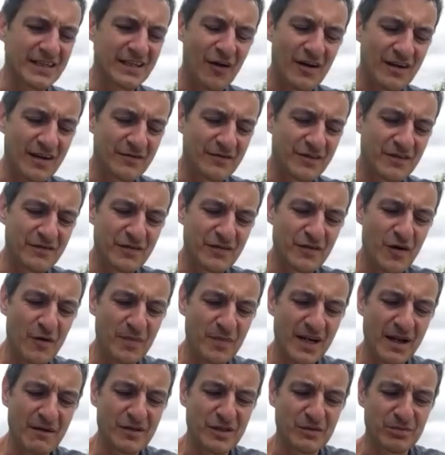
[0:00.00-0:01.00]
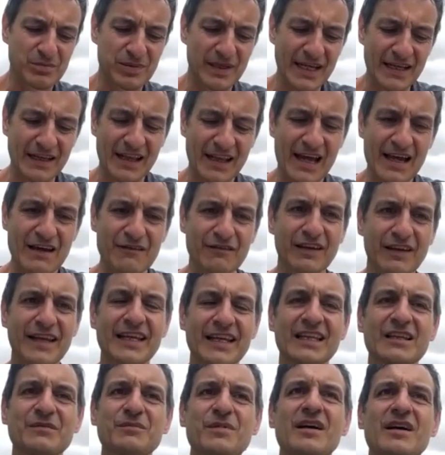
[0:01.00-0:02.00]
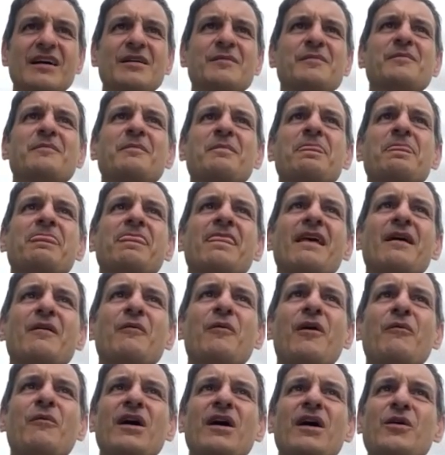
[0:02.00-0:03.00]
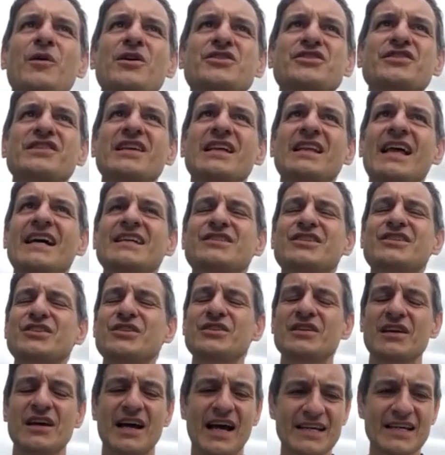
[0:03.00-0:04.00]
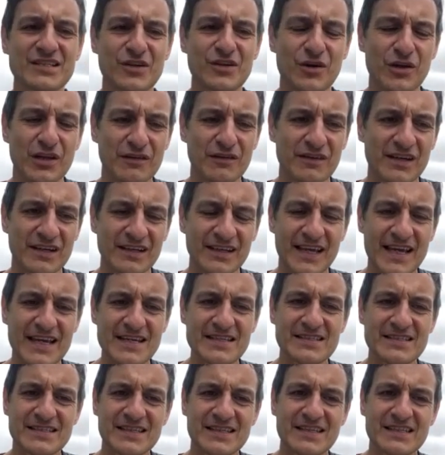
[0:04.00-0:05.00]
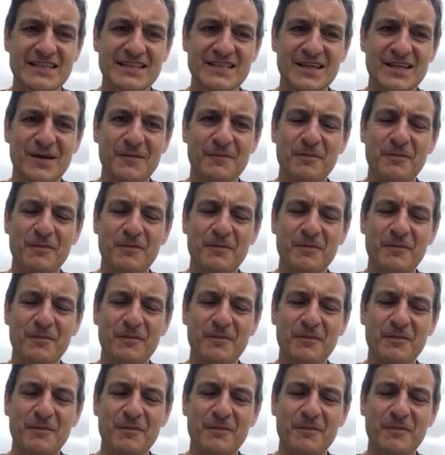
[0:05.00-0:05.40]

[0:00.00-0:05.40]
you've not been able to play live lately, but a question that I'd like to ask all of our guests is